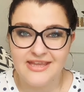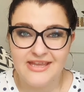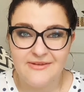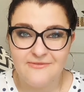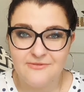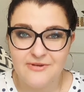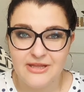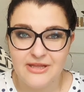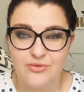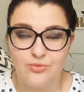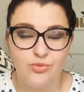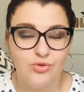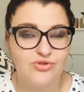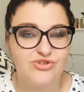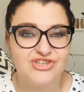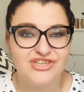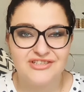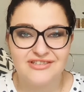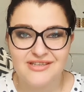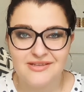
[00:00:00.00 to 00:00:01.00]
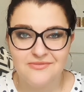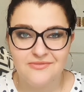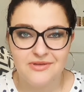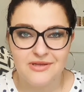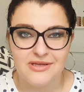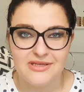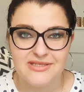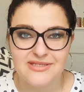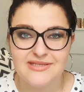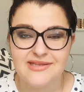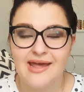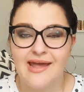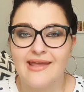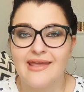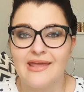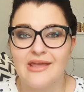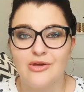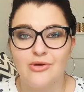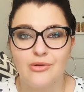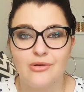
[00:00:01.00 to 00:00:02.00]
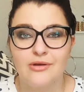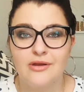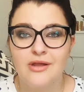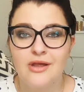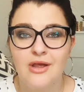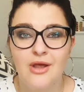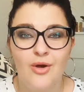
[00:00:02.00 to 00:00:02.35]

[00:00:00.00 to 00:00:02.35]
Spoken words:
evening, watching TV, snacking on